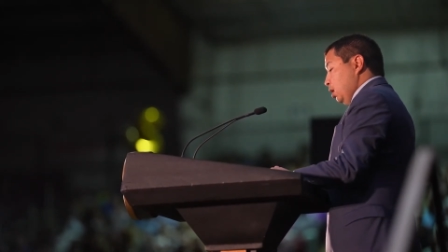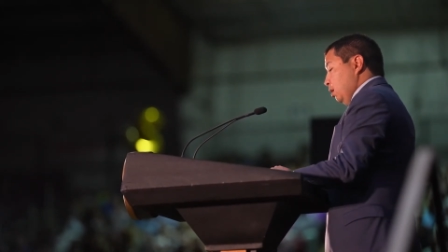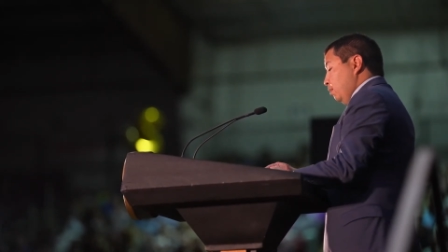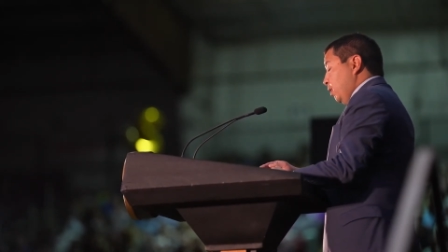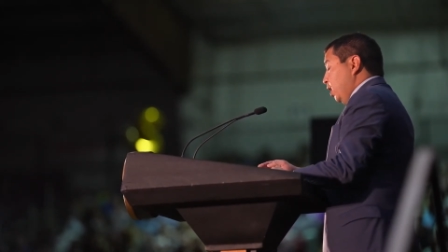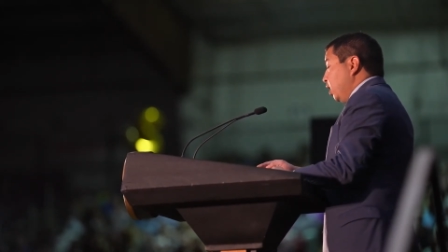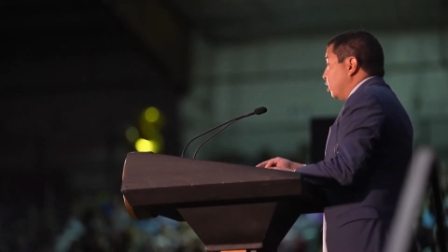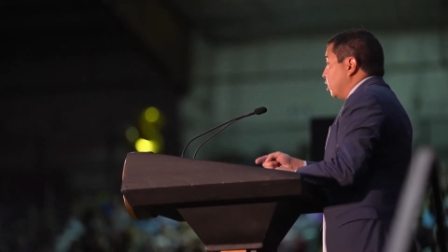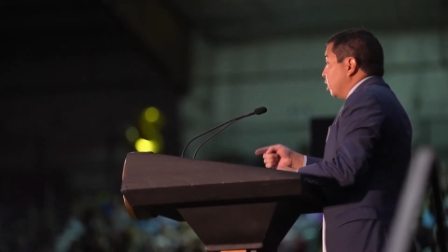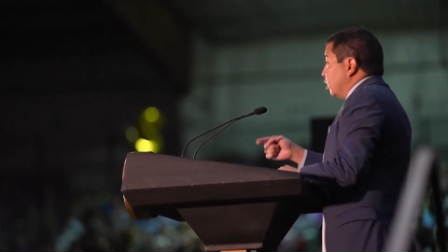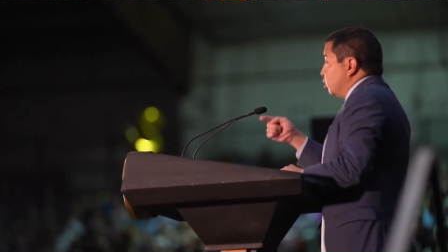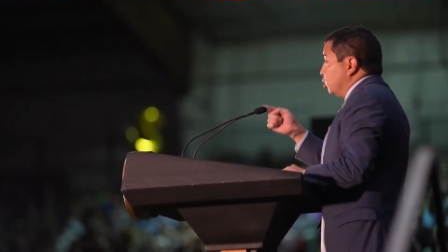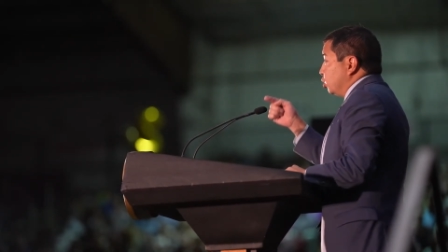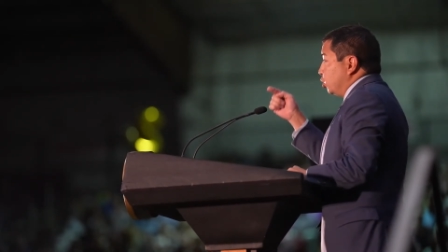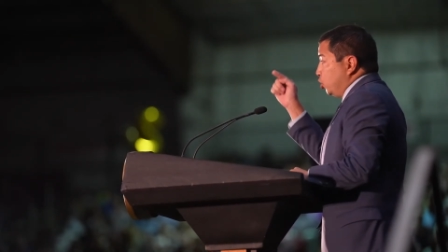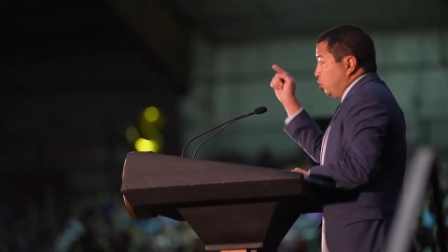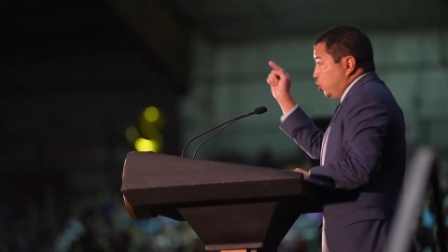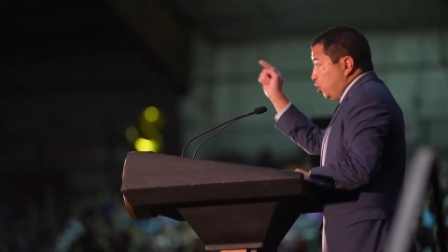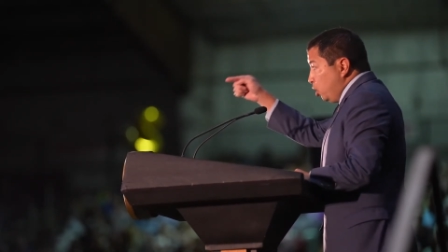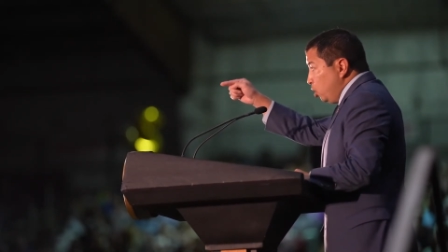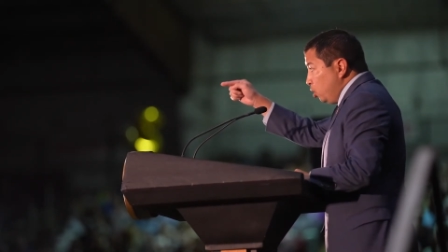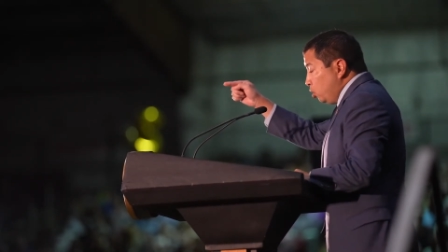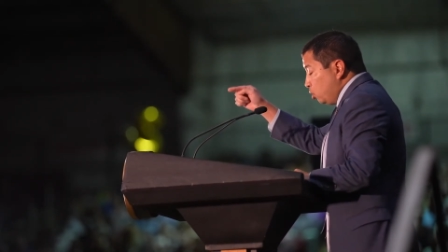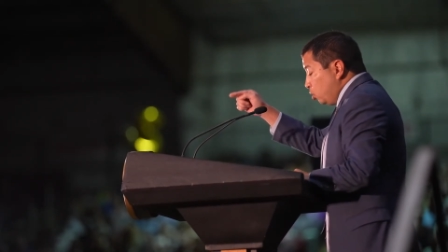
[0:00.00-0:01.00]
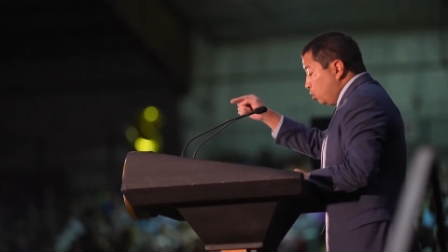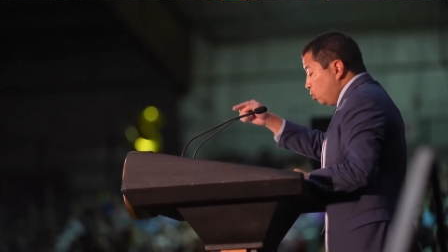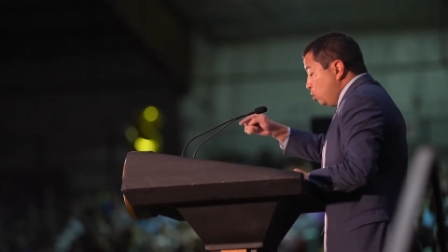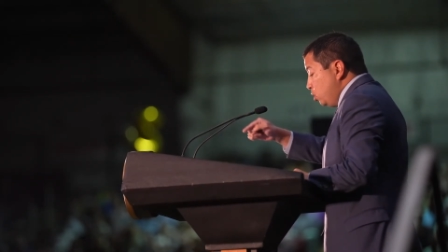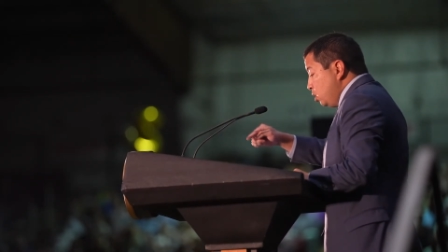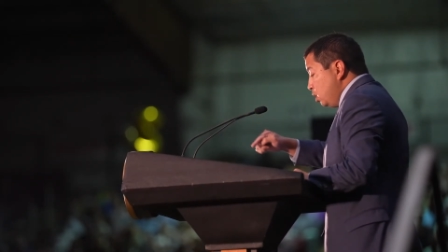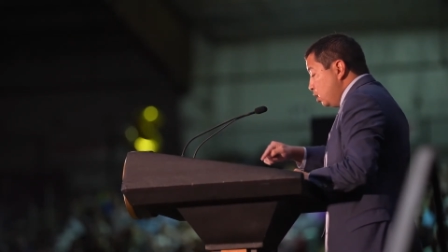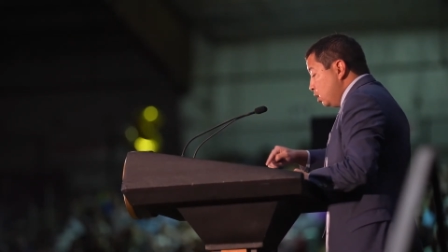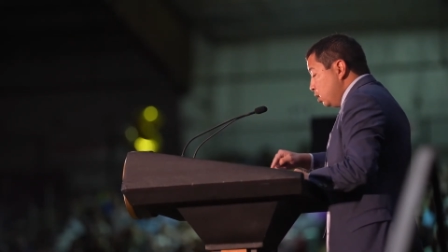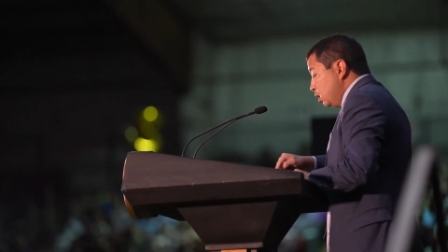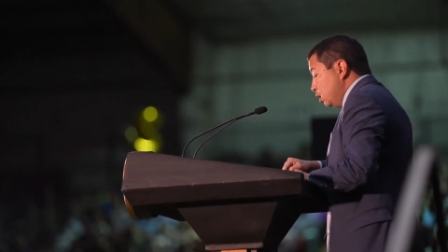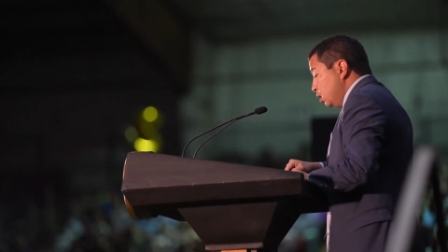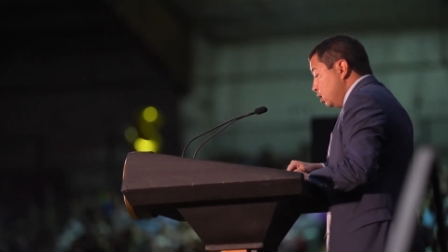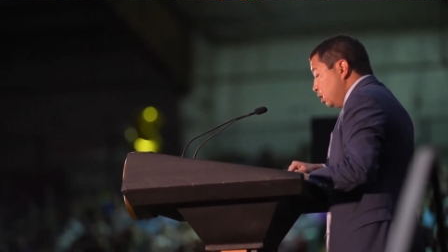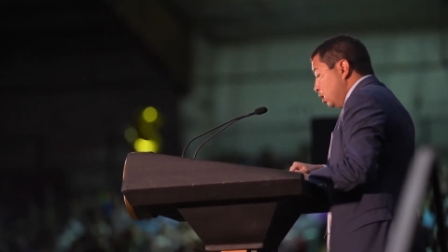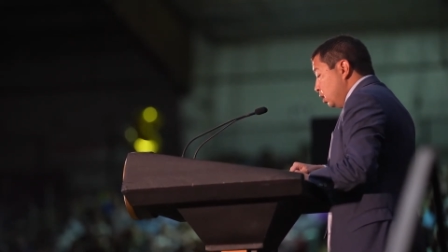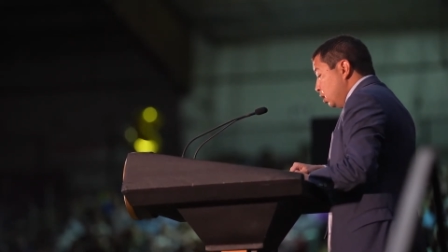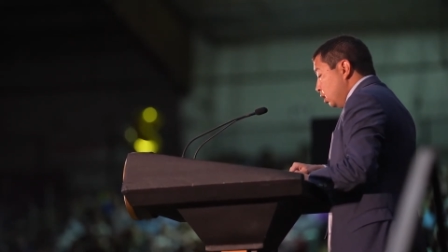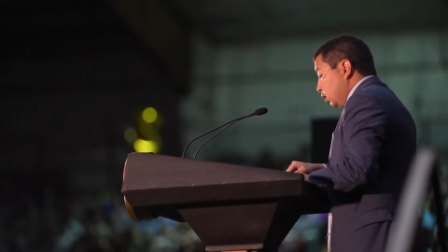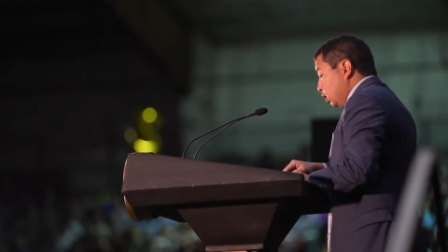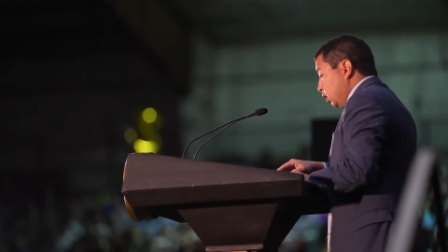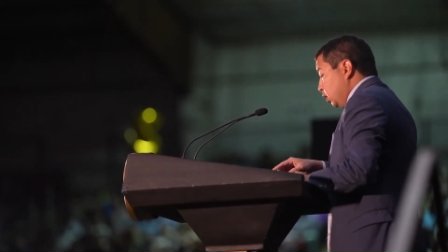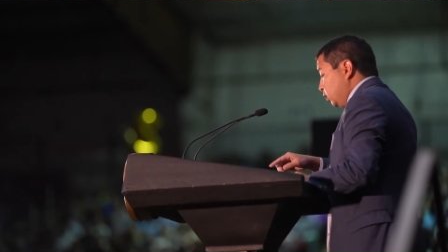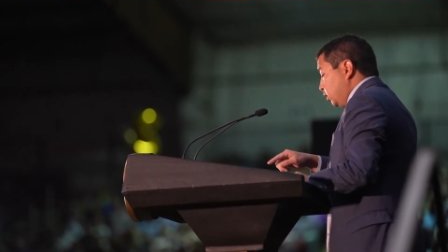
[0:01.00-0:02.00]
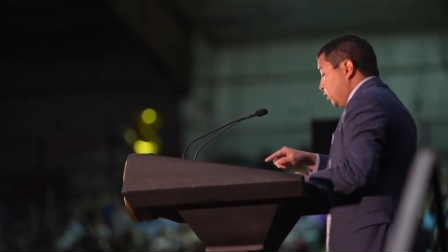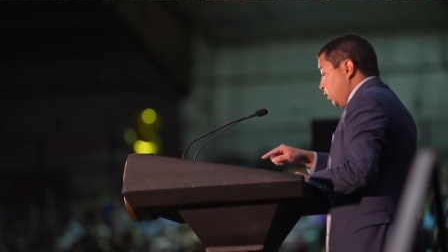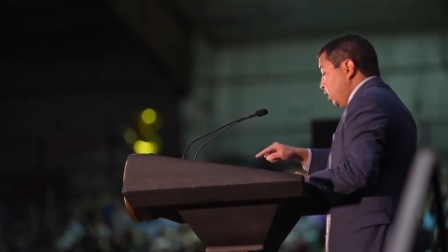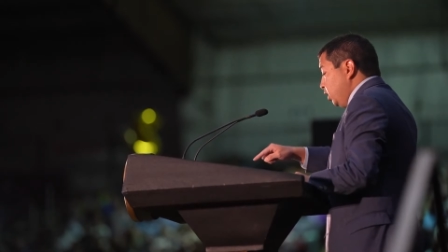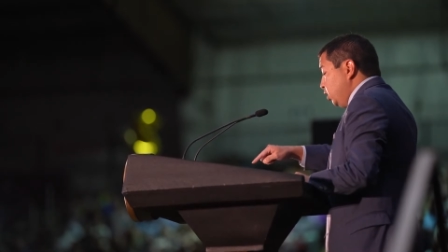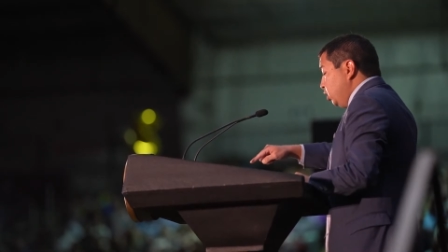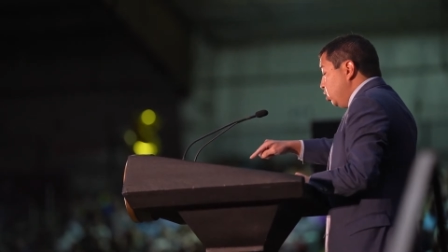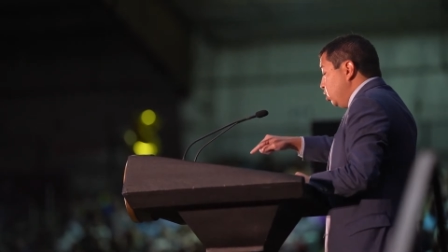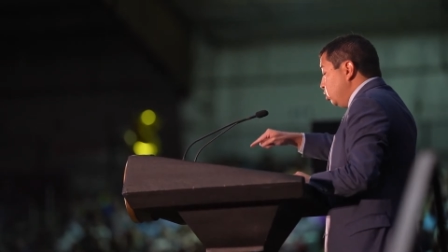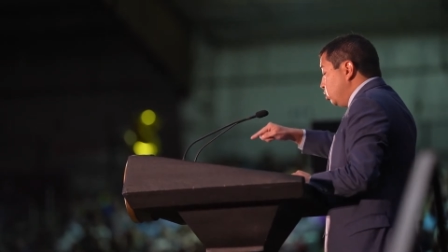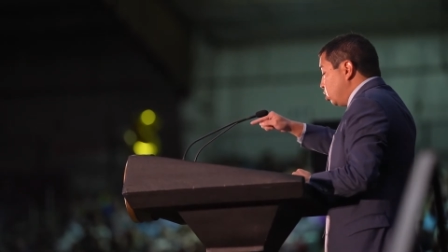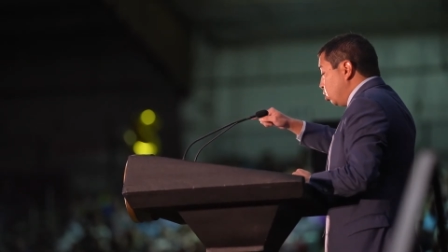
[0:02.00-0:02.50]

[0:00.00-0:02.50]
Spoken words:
because you continue